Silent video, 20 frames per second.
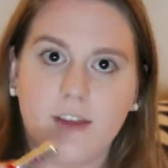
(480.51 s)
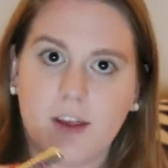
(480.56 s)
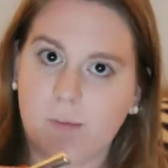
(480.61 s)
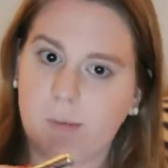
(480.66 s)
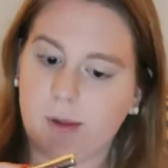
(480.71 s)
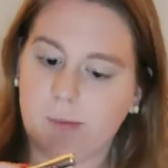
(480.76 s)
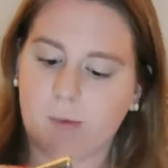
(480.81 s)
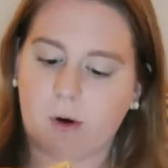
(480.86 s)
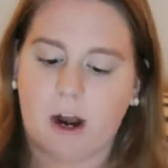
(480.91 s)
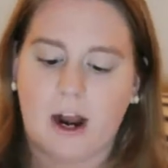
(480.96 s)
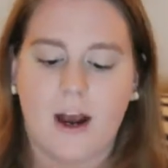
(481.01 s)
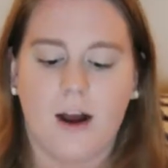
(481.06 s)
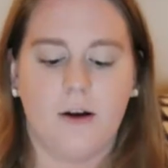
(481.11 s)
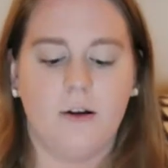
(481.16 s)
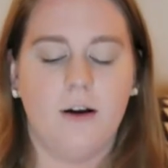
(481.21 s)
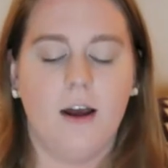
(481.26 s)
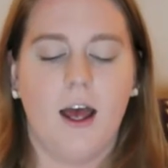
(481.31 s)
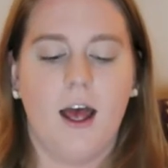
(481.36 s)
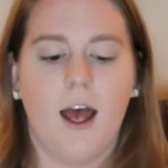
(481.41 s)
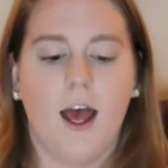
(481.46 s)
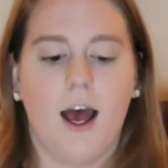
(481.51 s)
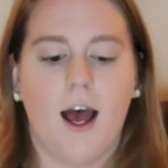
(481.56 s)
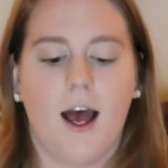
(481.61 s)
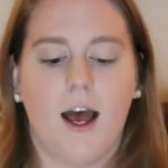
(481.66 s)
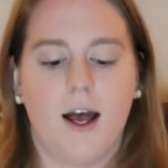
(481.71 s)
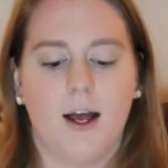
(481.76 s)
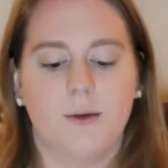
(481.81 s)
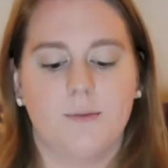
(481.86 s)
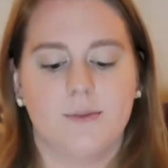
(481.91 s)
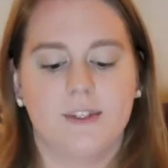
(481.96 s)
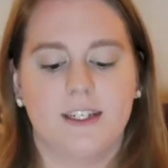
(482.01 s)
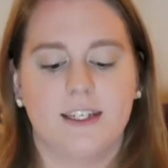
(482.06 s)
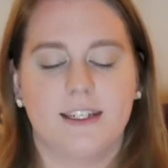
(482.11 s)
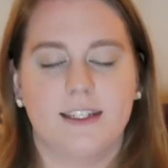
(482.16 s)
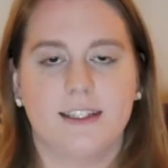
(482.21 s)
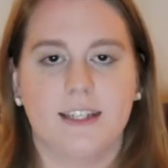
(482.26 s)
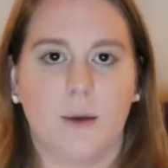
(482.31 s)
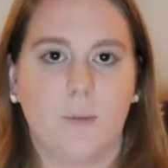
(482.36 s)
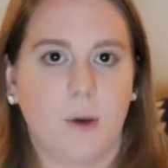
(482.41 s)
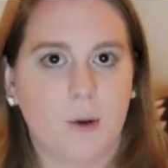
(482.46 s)
Gimme Brow to
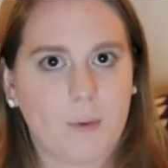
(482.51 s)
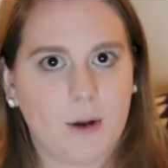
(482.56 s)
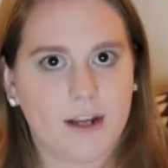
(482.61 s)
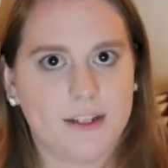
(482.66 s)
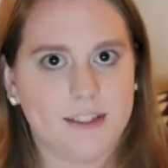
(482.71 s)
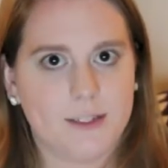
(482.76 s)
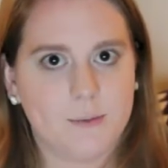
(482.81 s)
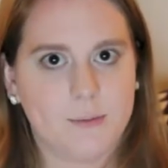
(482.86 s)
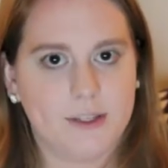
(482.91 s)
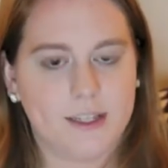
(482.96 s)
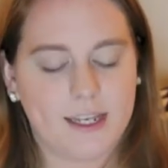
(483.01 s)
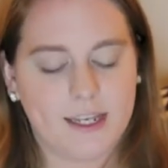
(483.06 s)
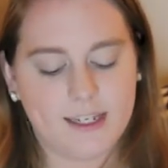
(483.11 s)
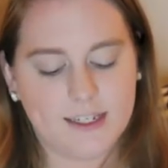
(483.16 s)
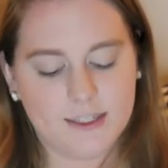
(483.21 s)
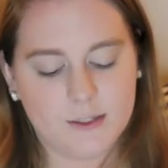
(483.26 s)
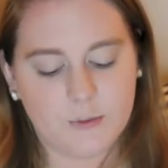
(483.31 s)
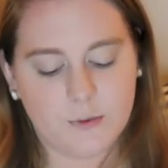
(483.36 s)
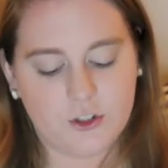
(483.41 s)
set my brows in place,